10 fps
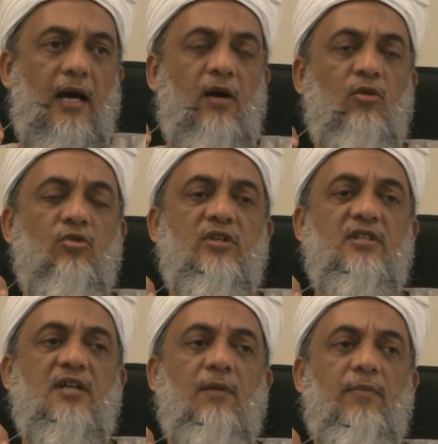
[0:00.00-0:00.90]
How do
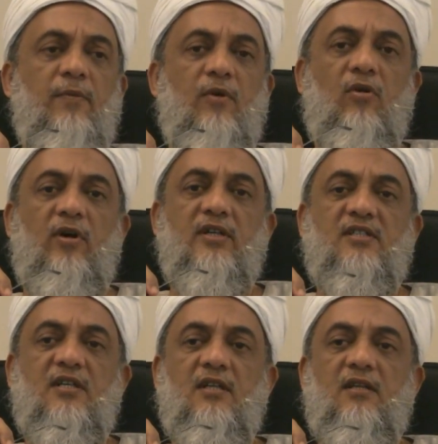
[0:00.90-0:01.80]
these young people go
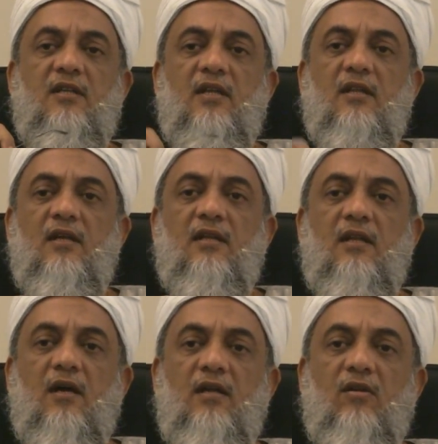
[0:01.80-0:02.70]
and sit in, in, in,
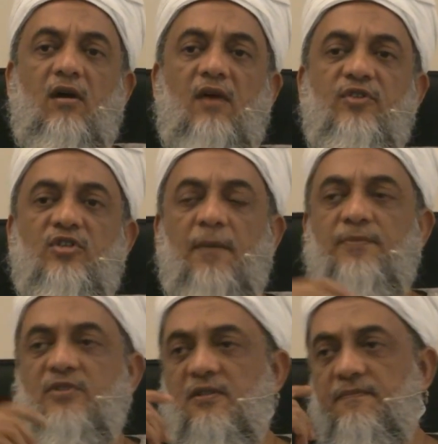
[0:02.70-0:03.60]
the, in the coffee
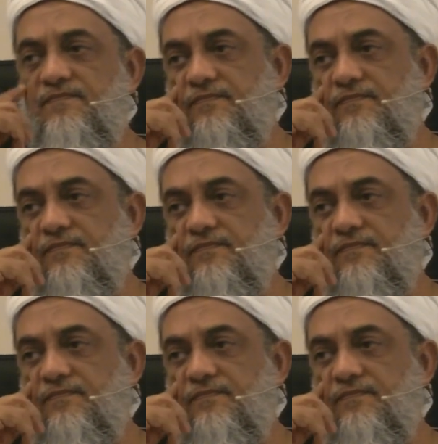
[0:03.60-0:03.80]
shops